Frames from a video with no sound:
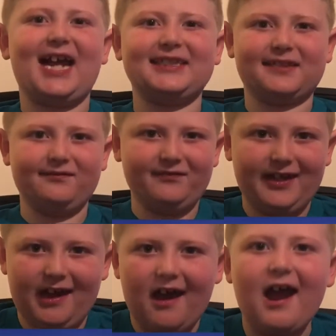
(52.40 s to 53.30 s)
Aston
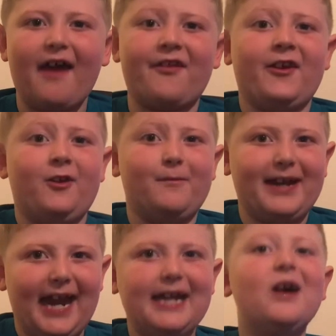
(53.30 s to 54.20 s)
Villa. I think it'll
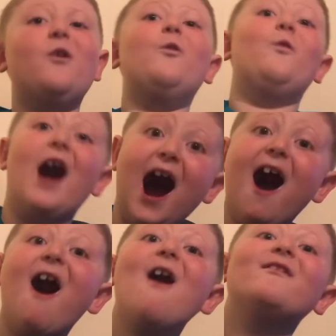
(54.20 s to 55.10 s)
be a
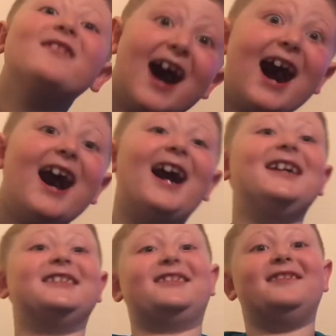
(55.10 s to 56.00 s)

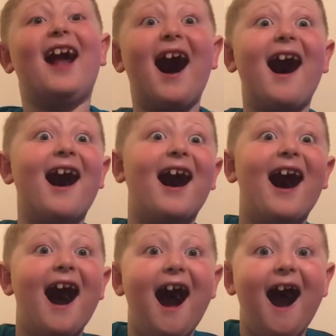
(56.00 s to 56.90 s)
1-1
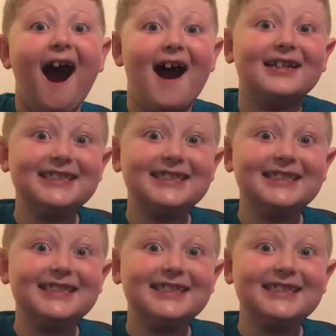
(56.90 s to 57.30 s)
draw.